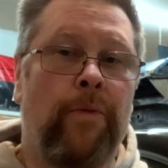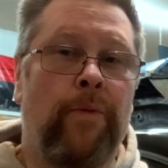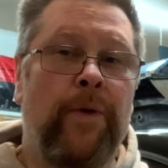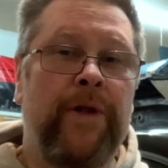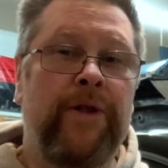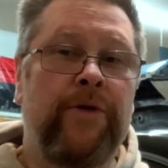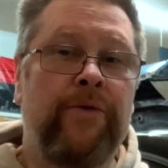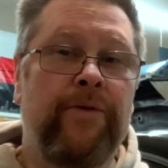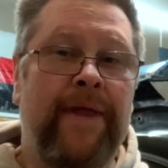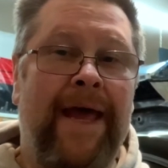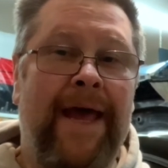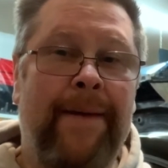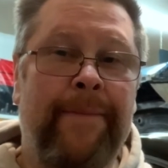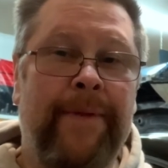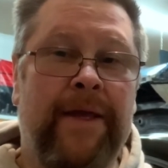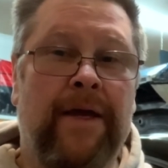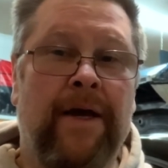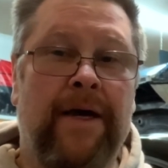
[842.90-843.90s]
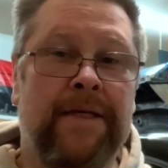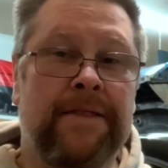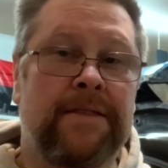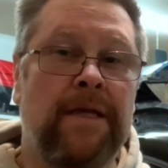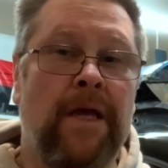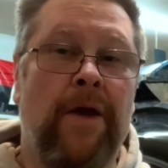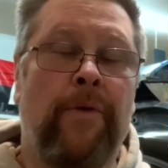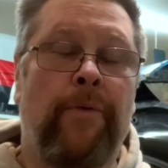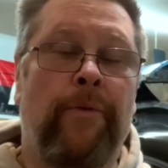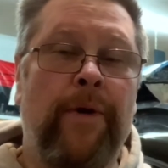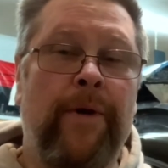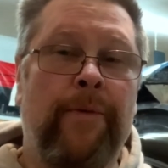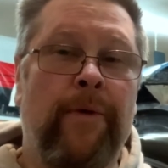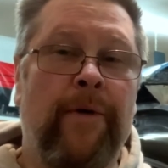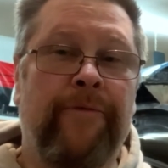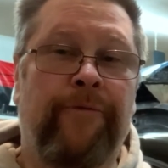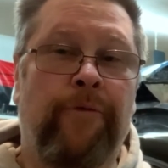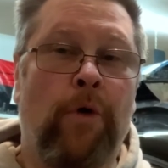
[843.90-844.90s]
we do that because we
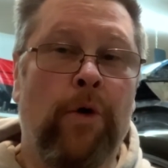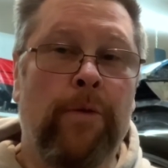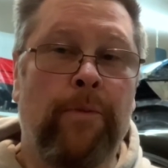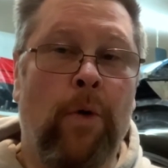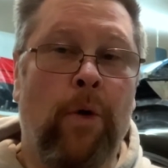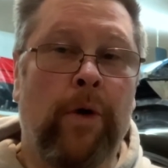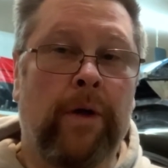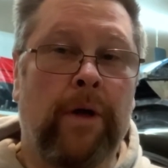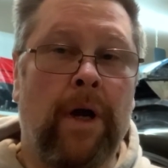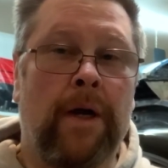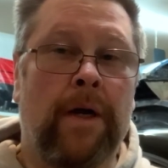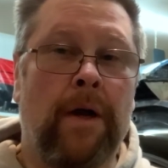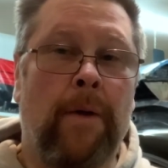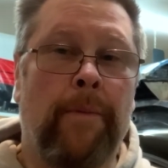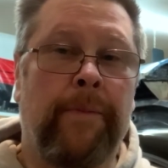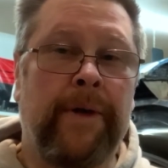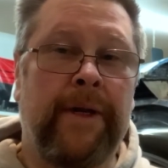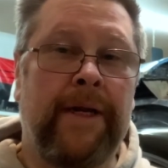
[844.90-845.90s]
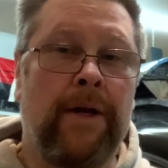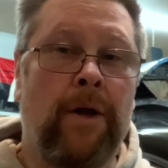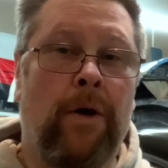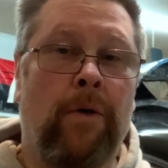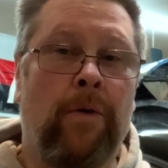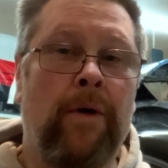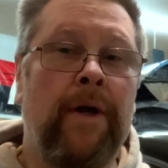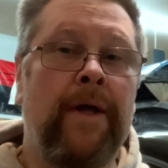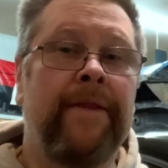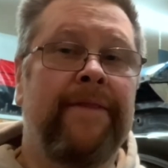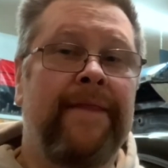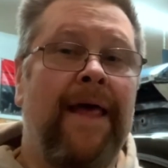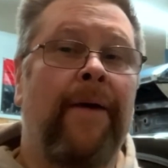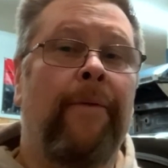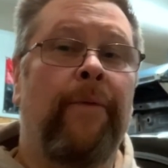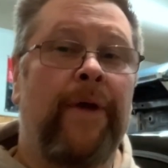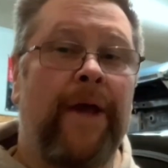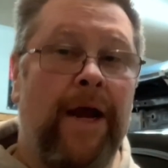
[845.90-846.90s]
want Ford Motor Car Company to know
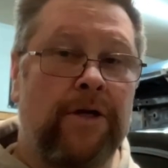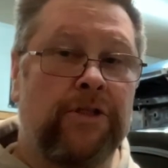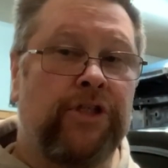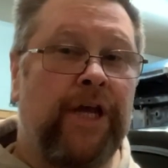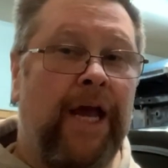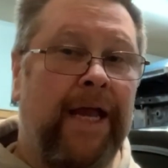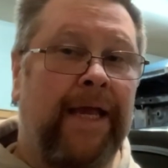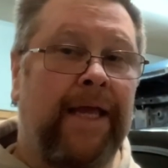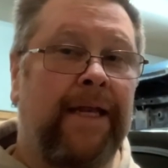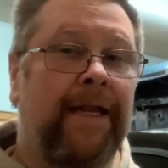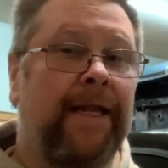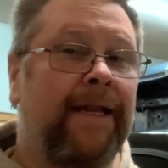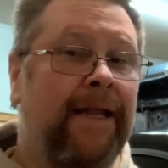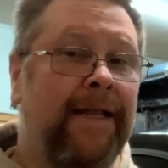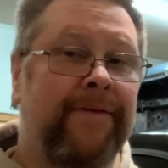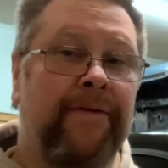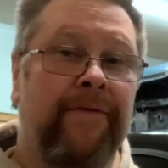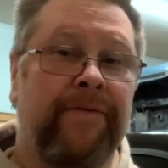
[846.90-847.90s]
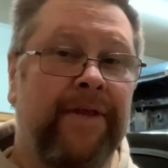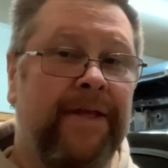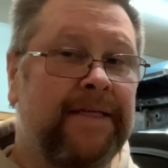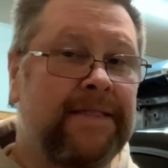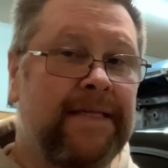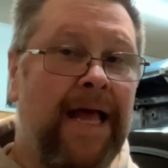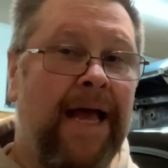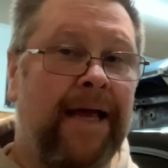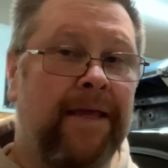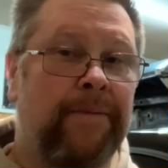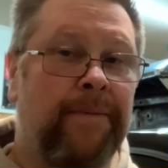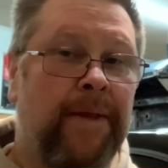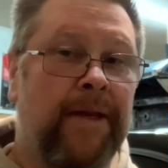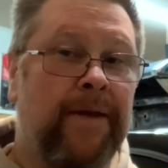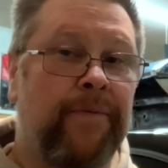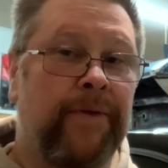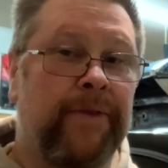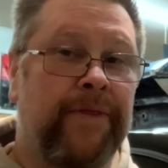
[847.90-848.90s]
that we are checking and that everything's
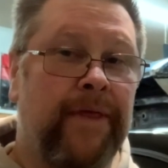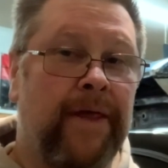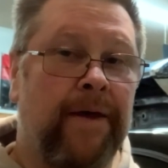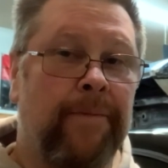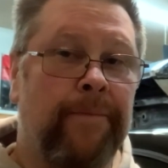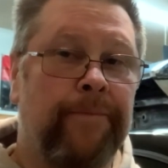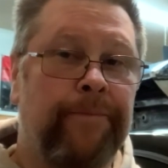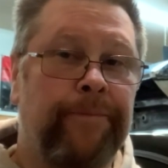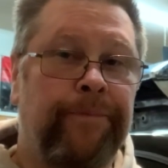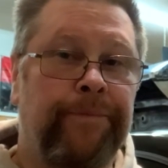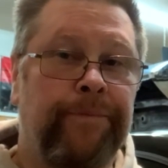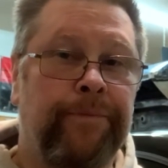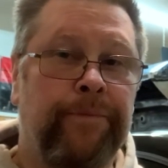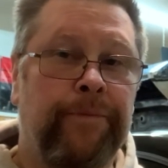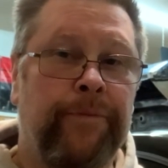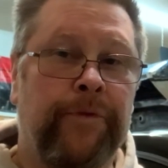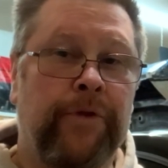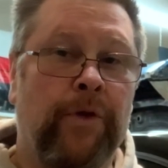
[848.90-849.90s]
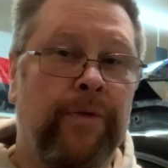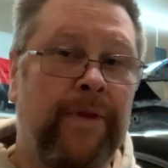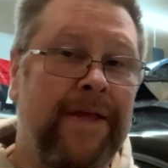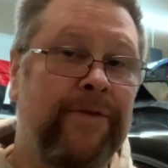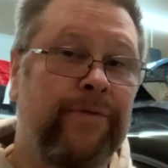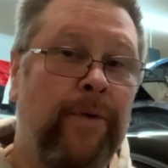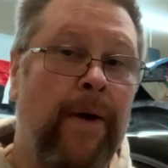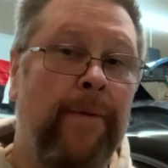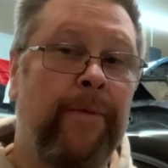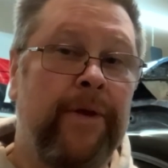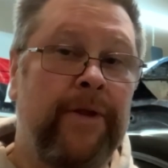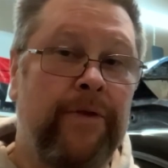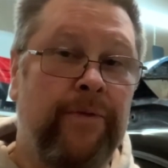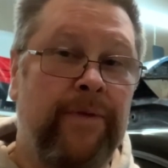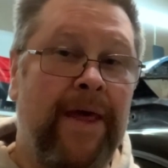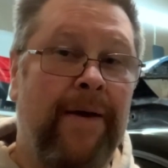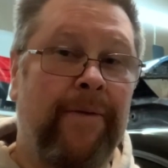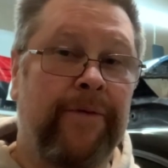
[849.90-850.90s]
documented with them. So that's why we
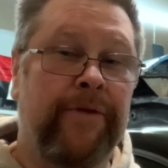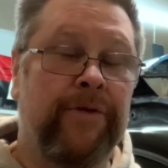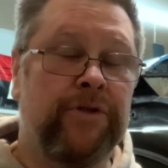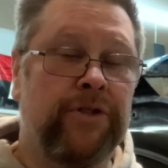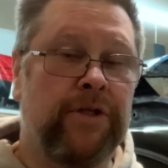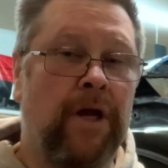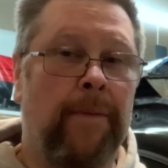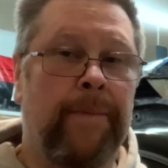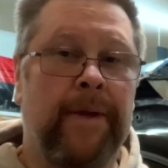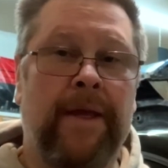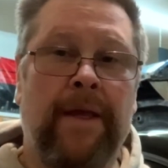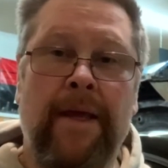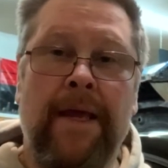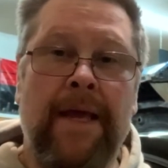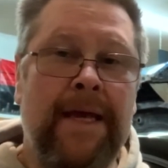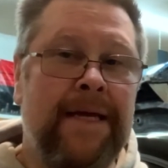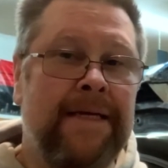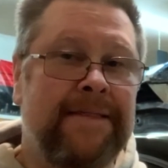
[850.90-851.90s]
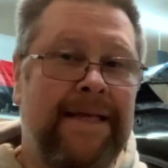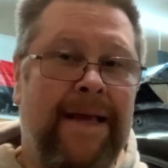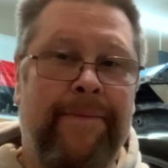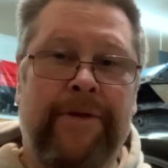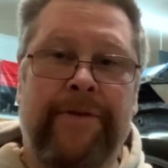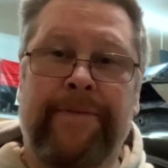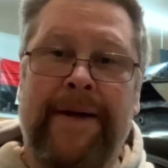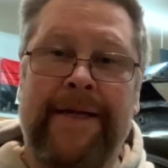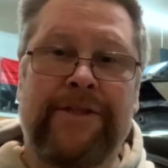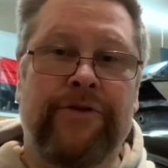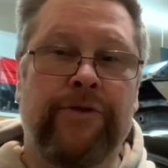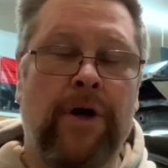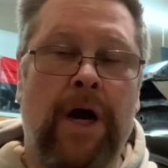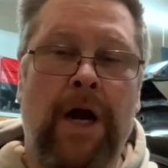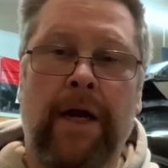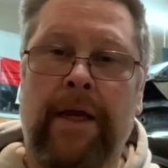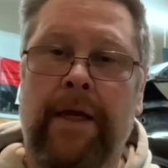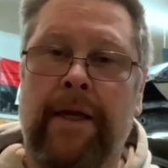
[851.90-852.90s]
do that with her Shelby. Same with my
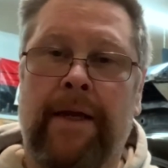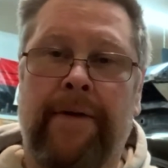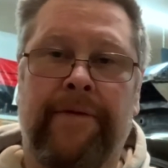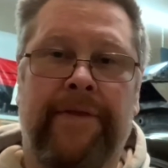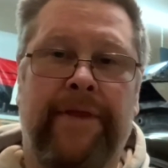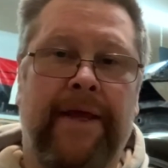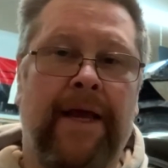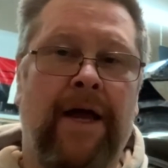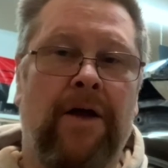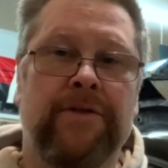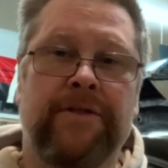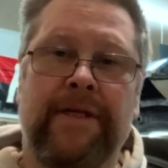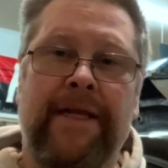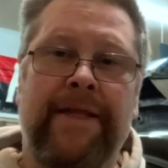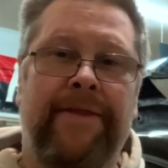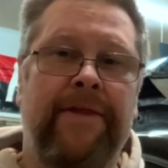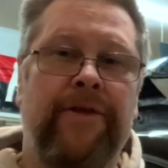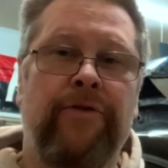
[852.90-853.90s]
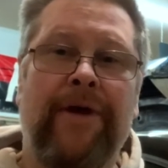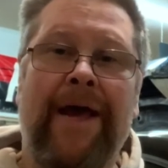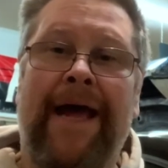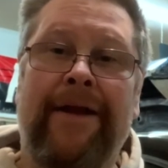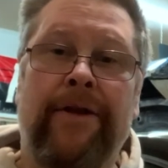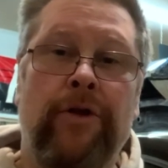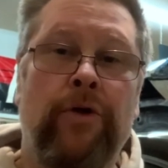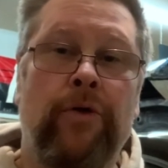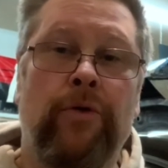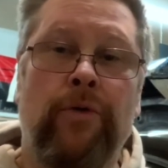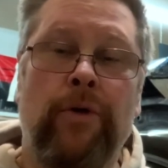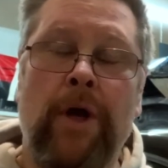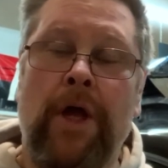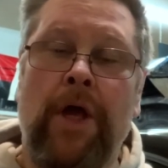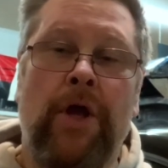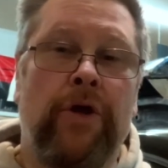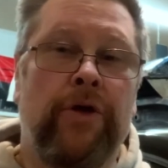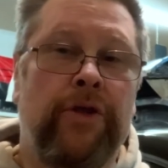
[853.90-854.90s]
truck and everything else. Anything you got new,
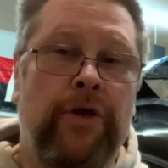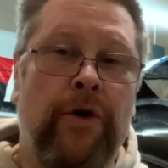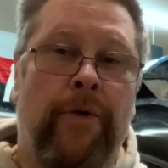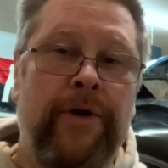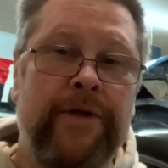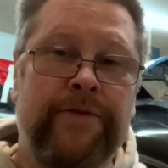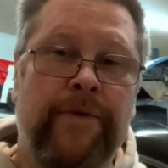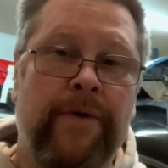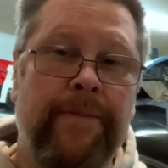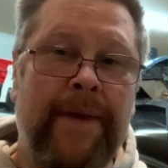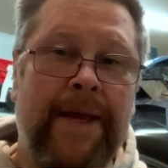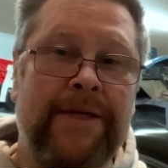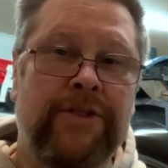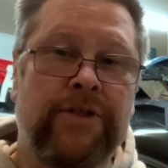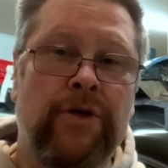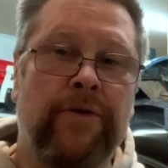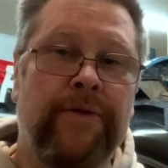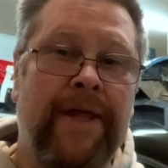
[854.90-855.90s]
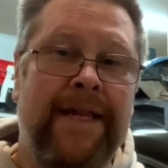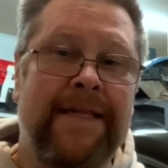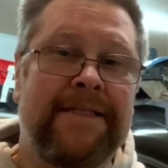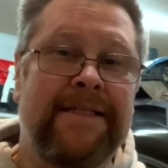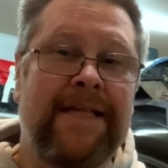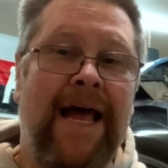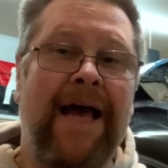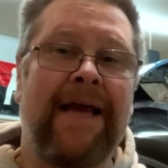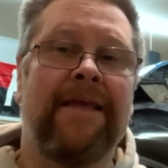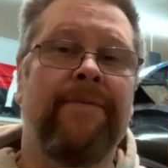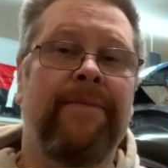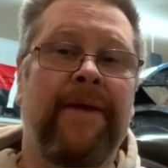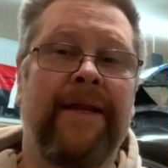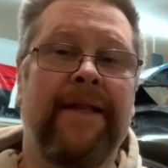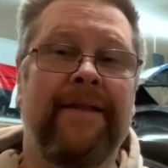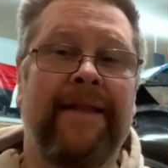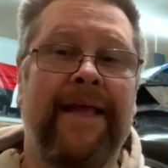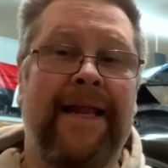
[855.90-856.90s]
you always want to make sure that it's
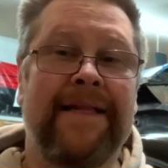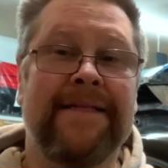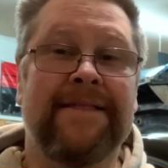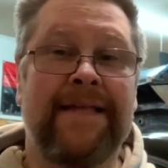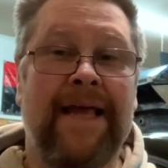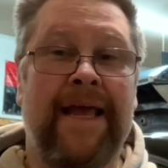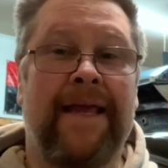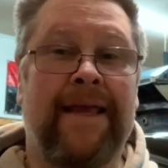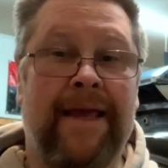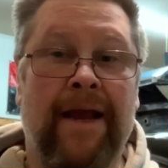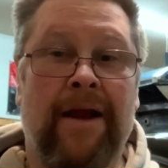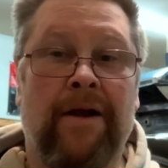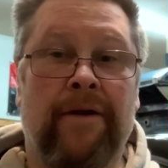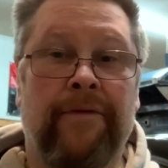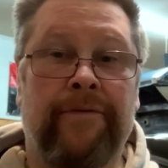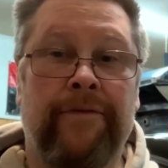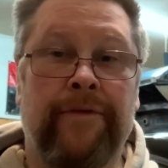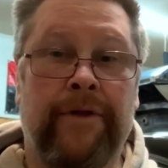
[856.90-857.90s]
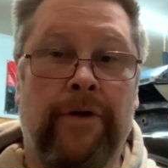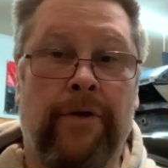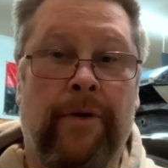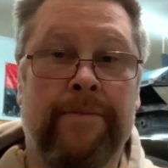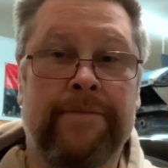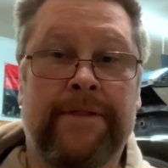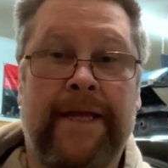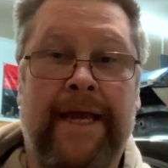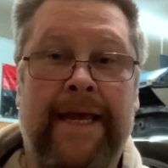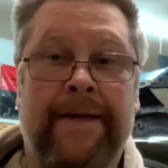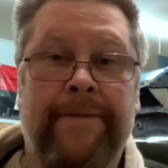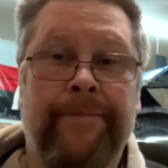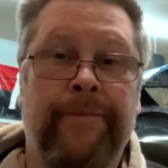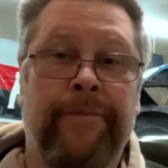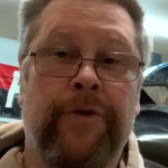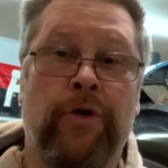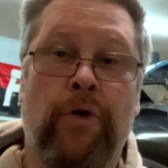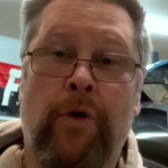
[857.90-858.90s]
documented, that it's taken care of. You know what I'm saying?
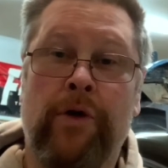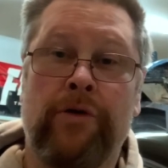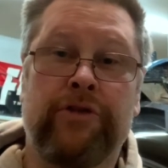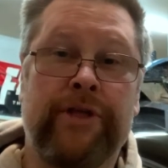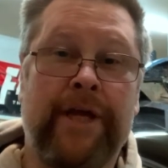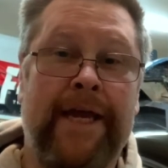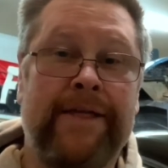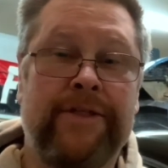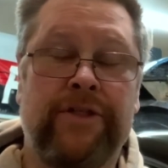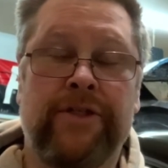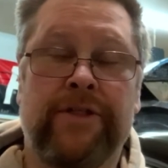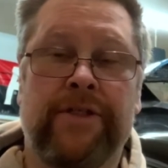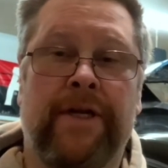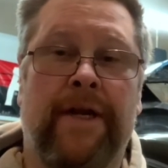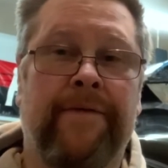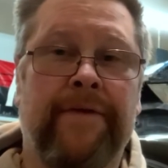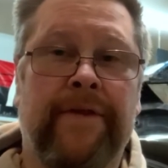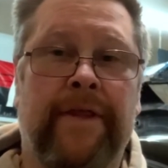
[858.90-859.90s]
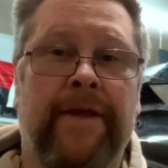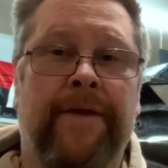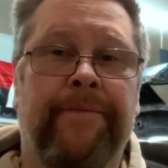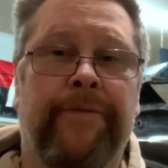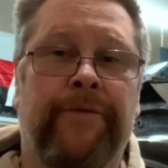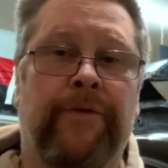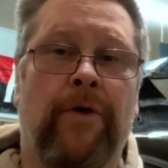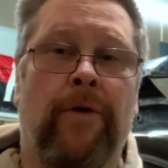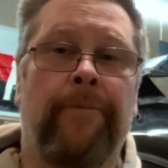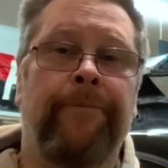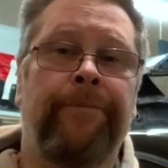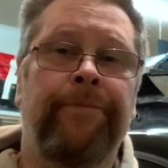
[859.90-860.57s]
Your oil changes and everything. So